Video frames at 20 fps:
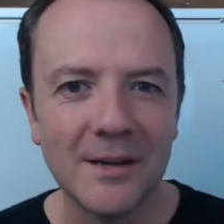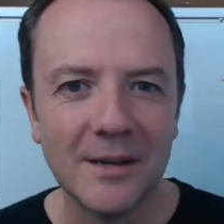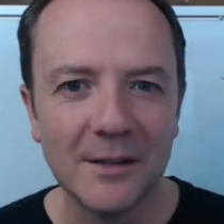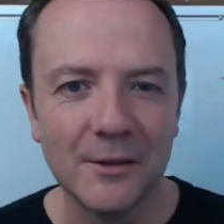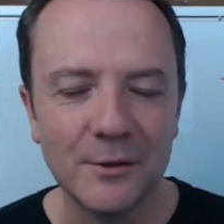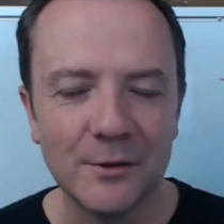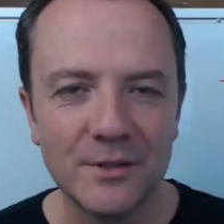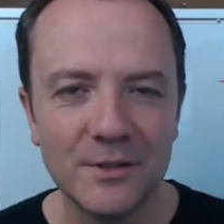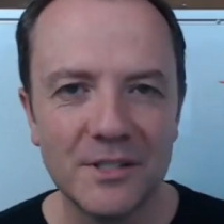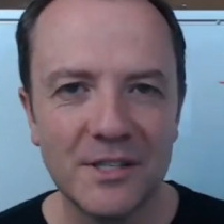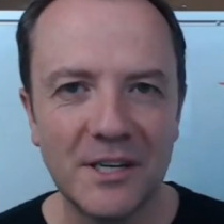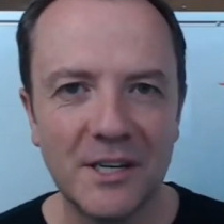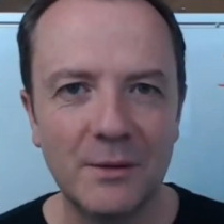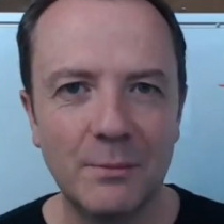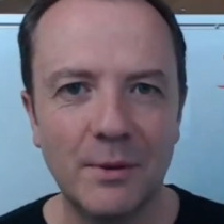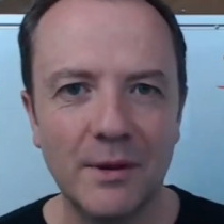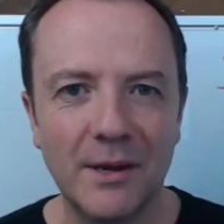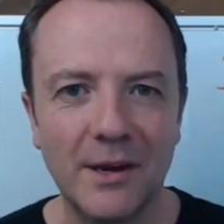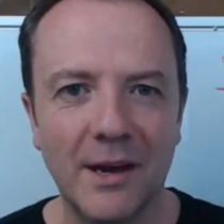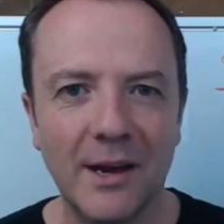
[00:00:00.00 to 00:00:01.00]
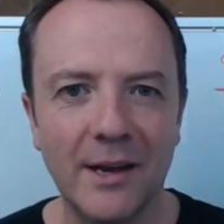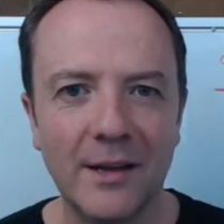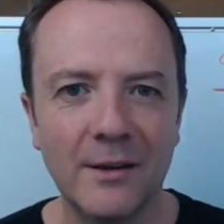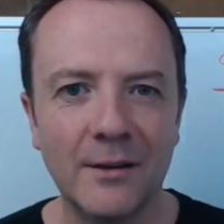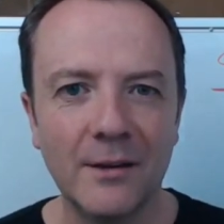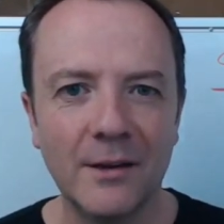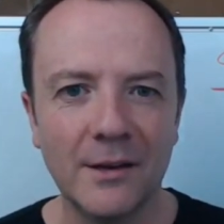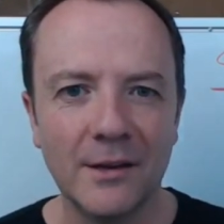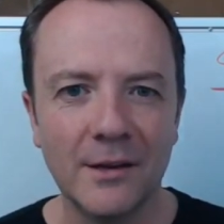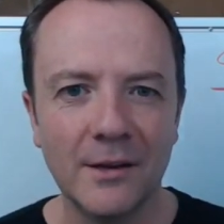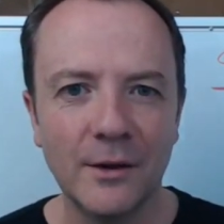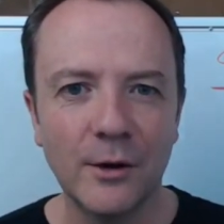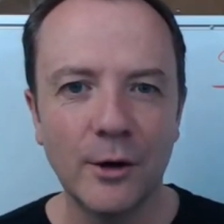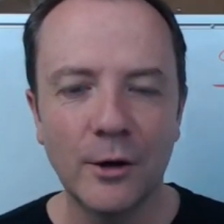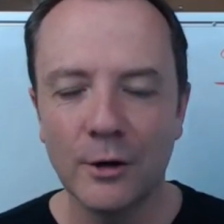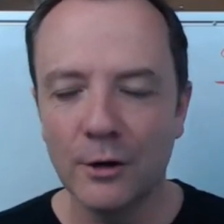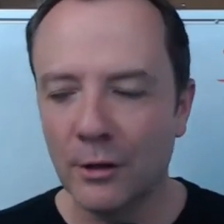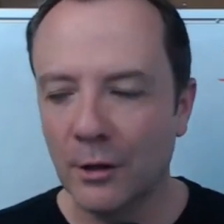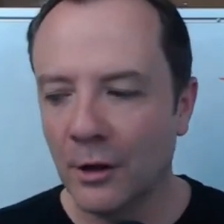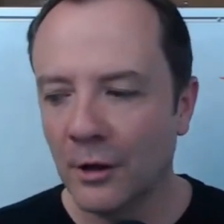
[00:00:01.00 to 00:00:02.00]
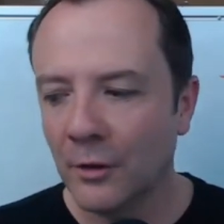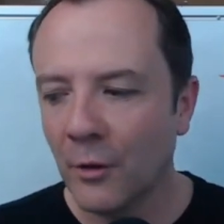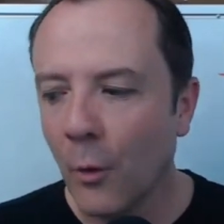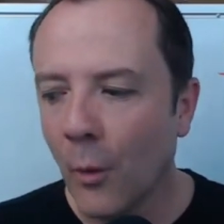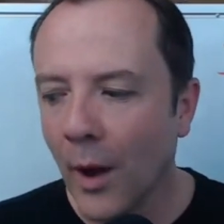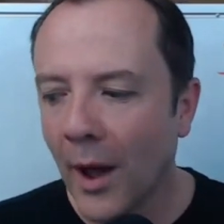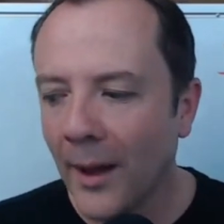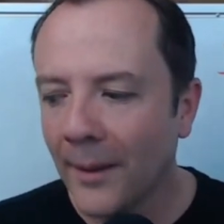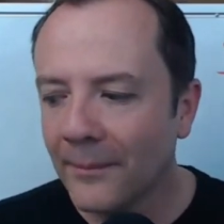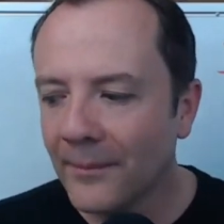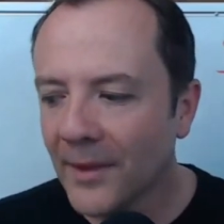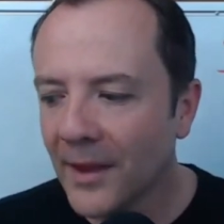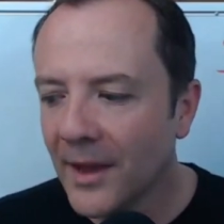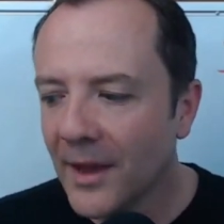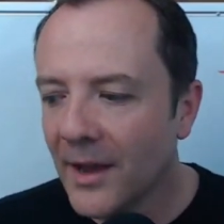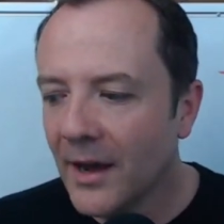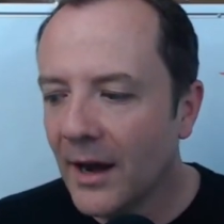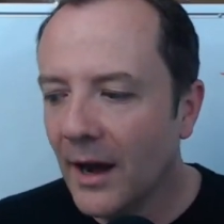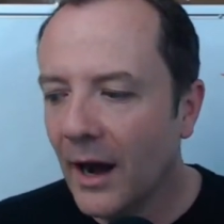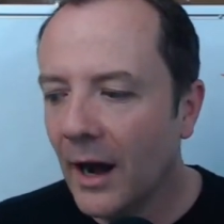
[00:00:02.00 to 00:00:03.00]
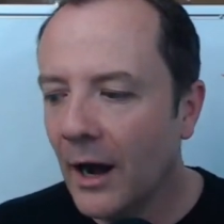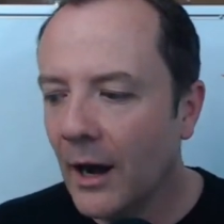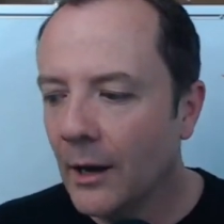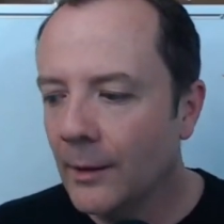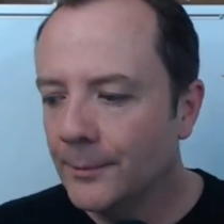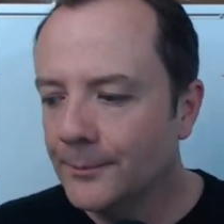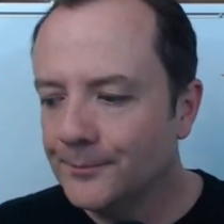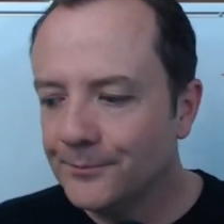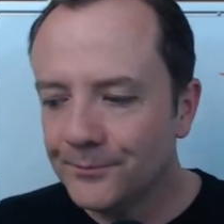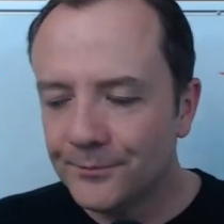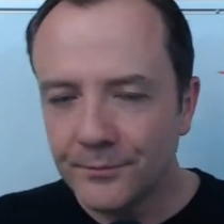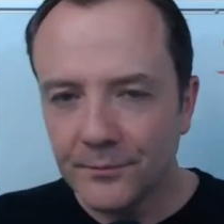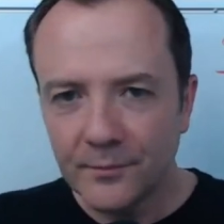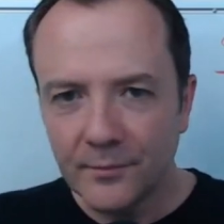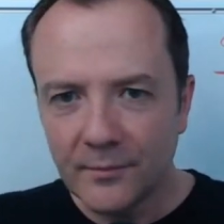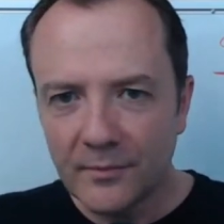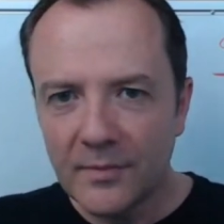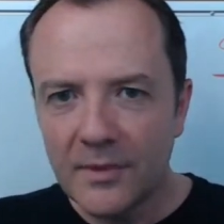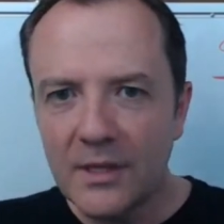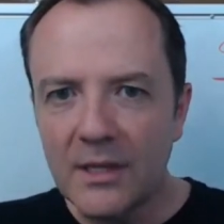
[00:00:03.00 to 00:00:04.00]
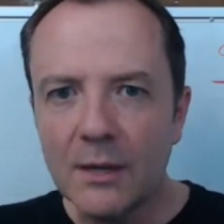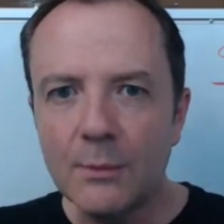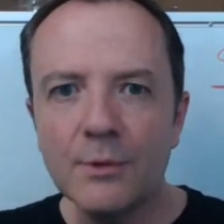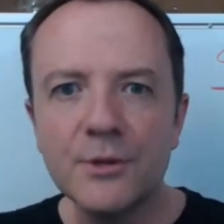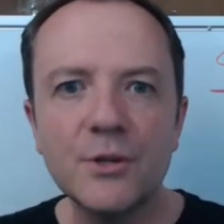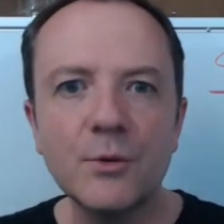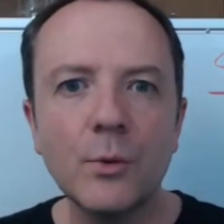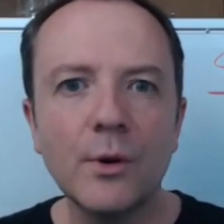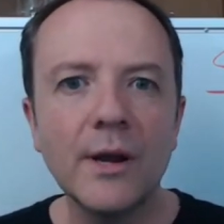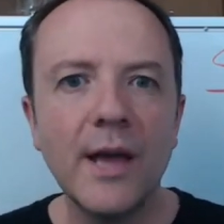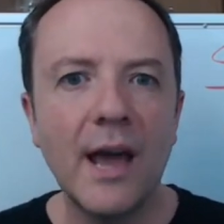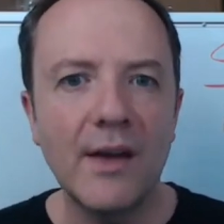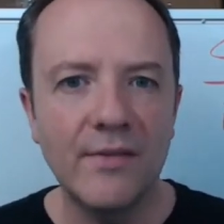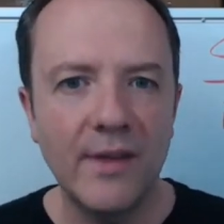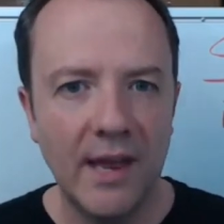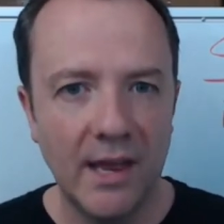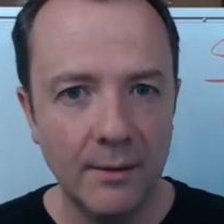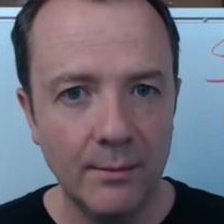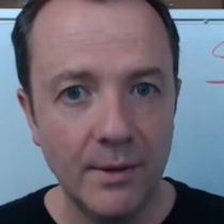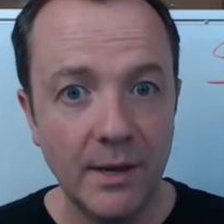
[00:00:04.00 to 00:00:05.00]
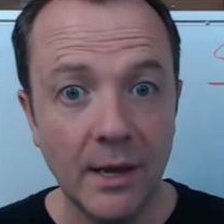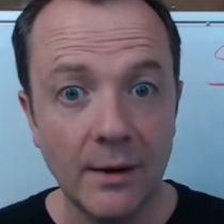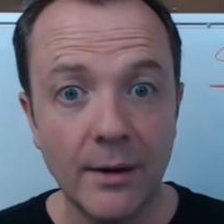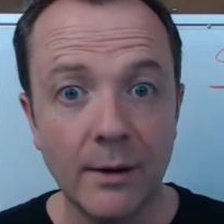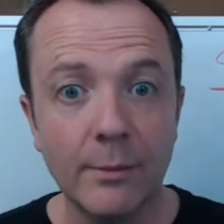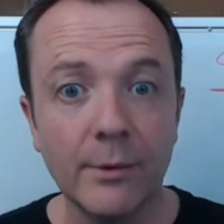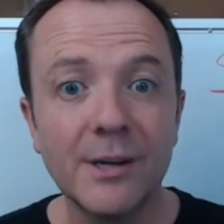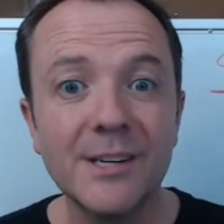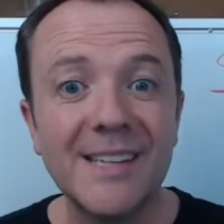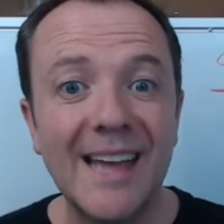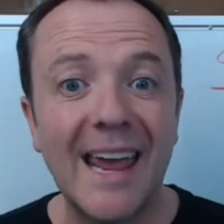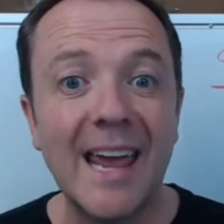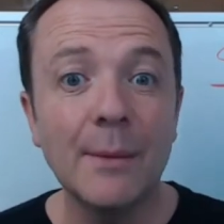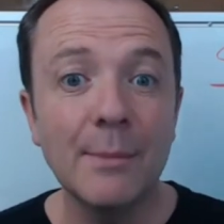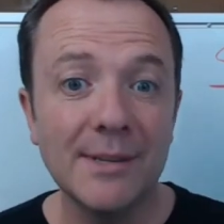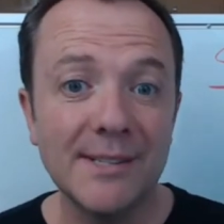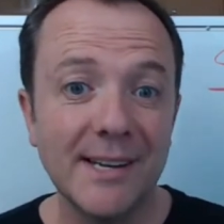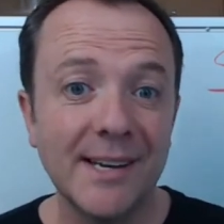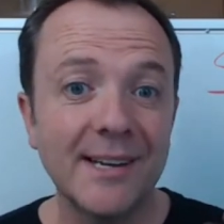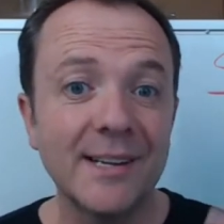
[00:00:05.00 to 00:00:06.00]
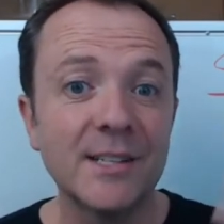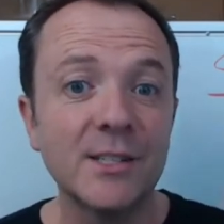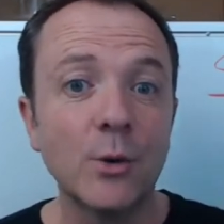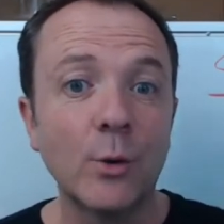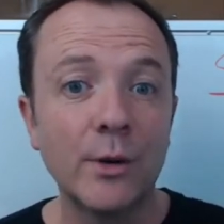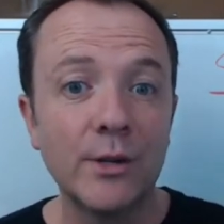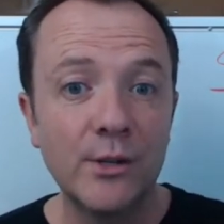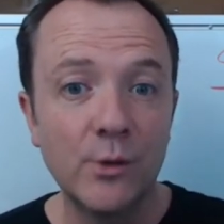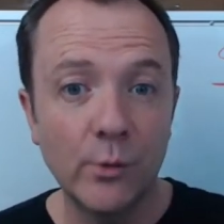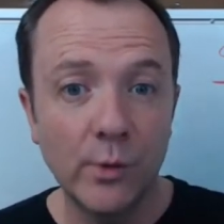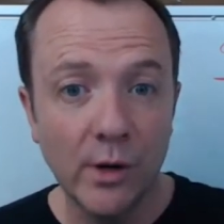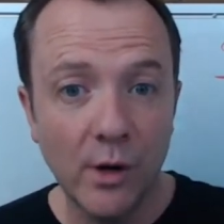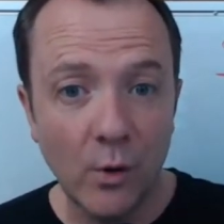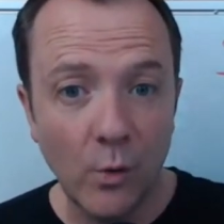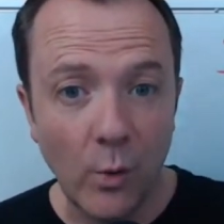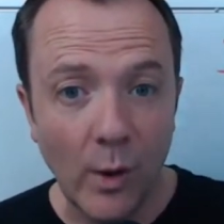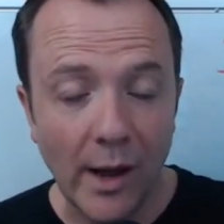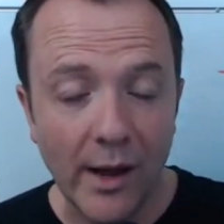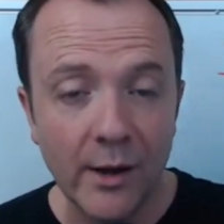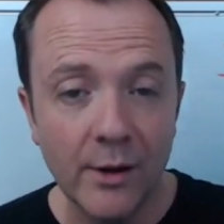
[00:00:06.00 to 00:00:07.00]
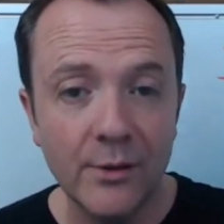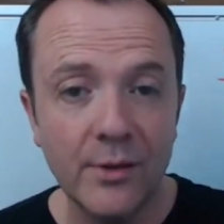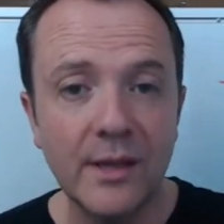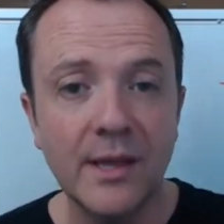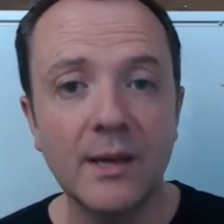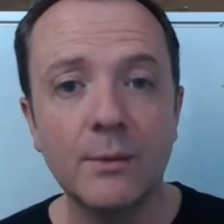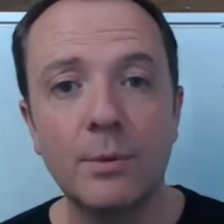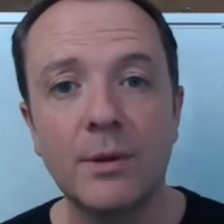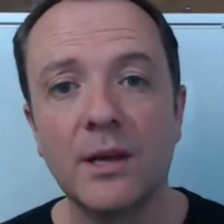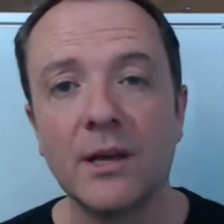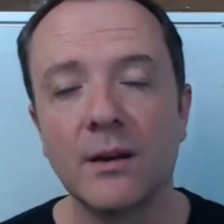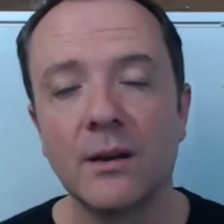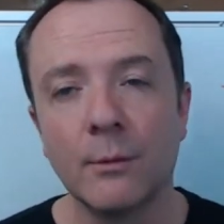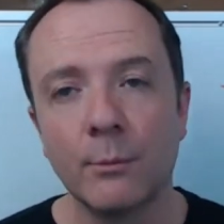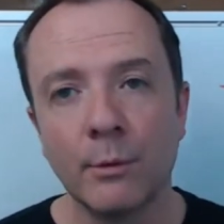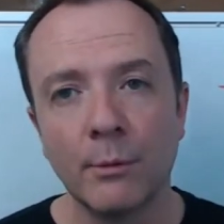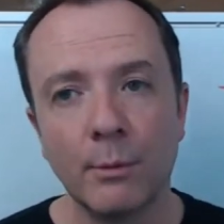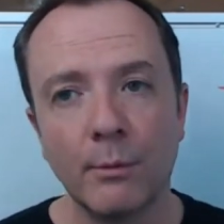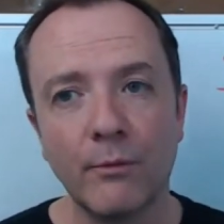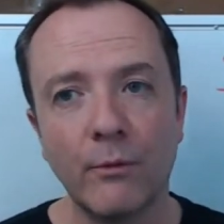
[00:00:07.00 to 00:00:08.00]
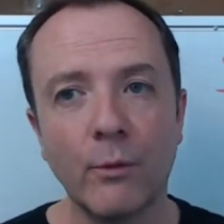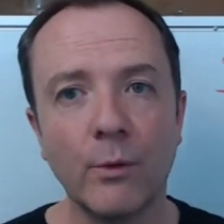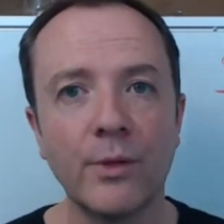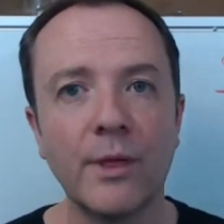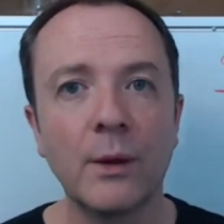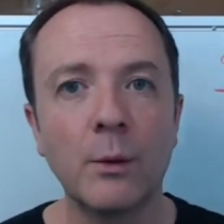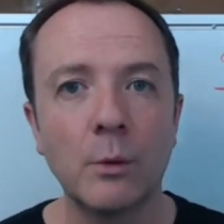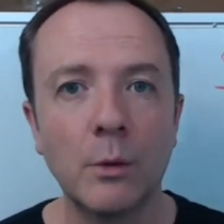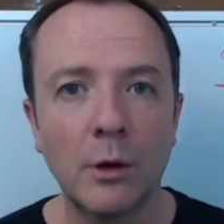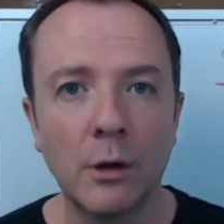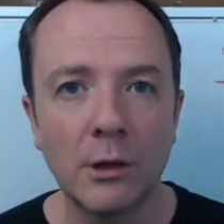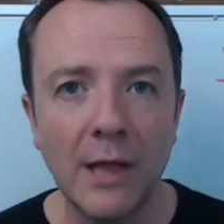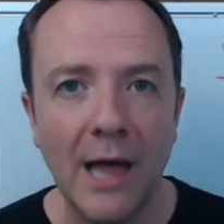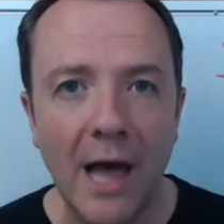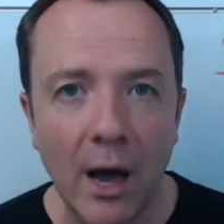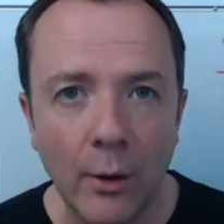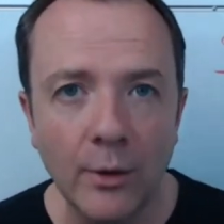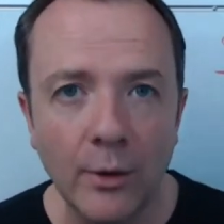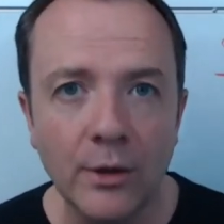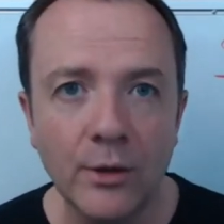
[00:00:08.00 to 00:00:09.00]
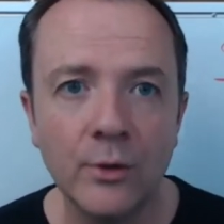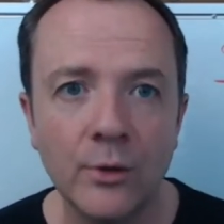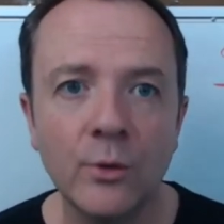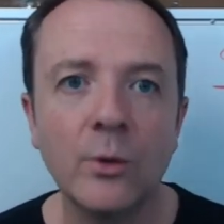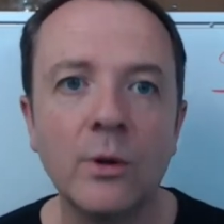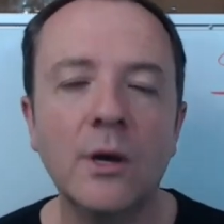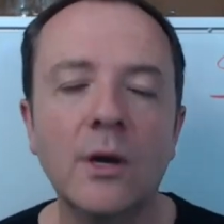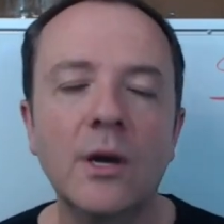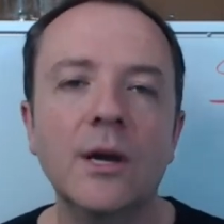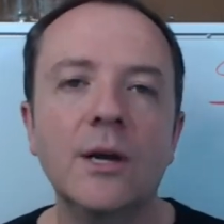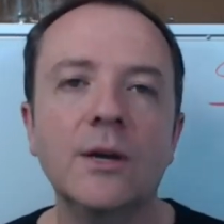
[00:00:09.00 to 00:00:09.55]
a little tidbit I had uh, heard along the way. Um, but you want to have that NPN number because Amazon is going to require the NPN number before they will allow you